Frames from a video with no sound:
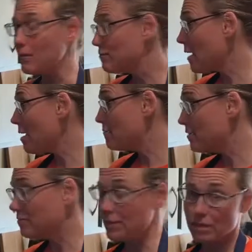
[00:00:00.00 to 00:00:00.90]
at
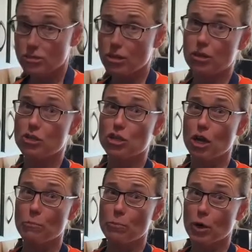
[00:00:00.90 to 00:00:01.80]
550 it's gonna
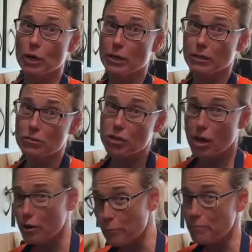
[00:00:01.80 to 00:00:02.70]
start burning.
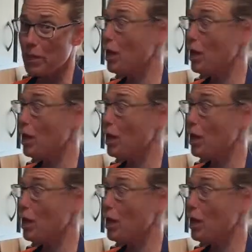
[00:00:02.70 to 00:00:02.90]
So